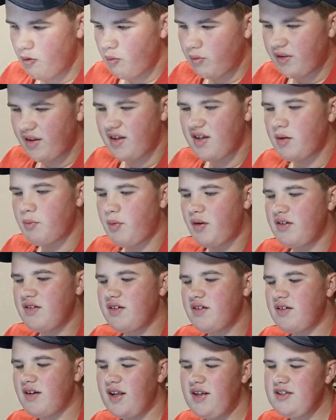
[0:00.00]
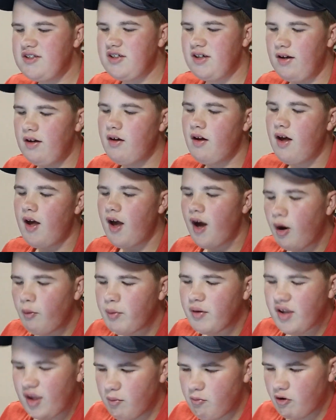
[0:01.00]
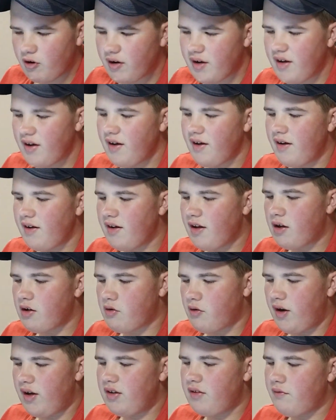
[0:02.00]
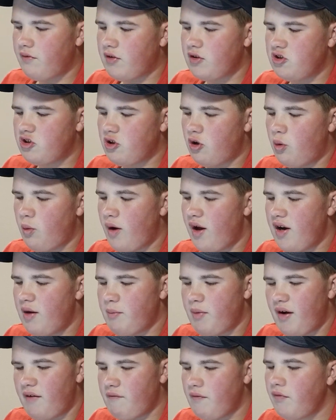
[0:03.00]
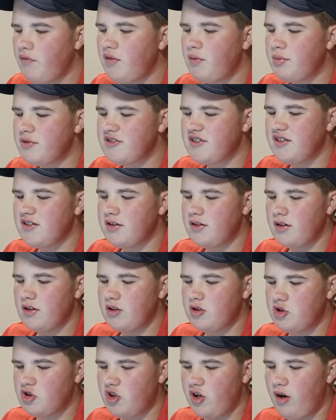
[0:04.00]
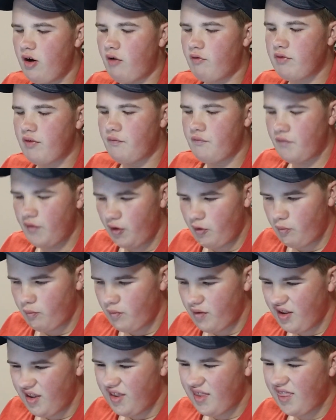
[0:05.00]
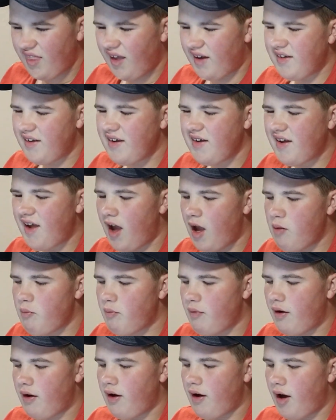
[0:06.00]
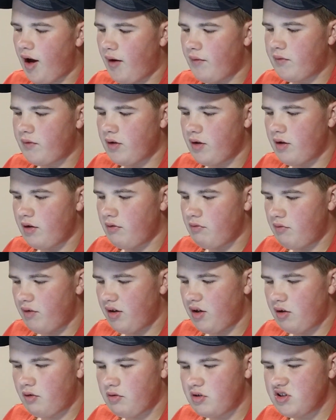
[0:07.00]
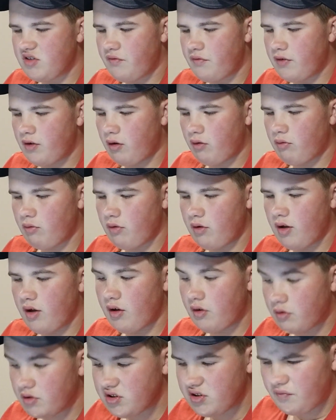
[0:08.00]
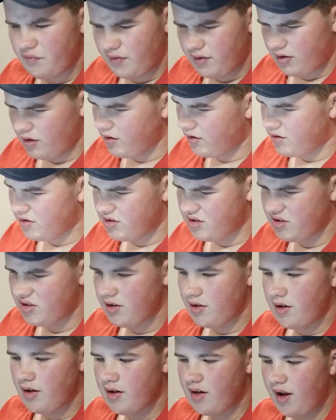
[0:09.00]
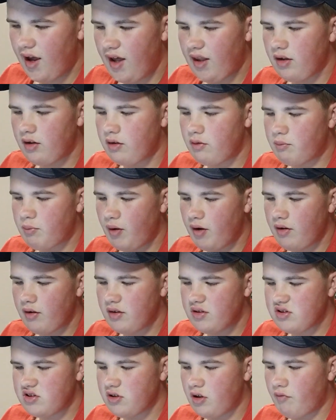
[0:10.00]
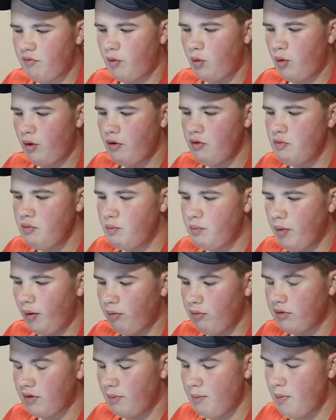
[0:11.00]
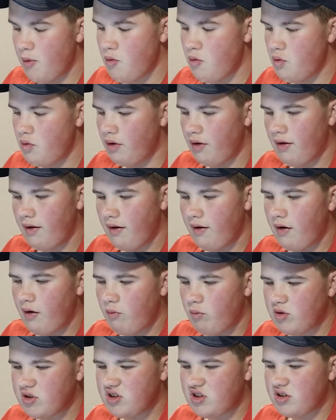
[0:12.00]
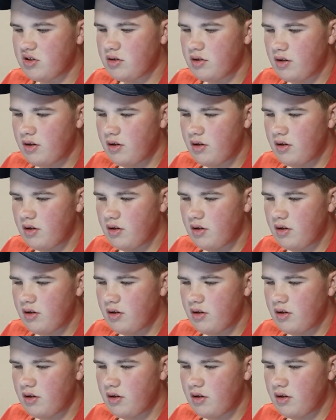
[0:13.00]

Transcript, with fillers: with the independent nature, helping Emmerich get creative control and about 50% share of the film. The idea came after reading Christopher, Noel, uh, Christopher Knight's and Alan Butler's novel Who Built the Moon, which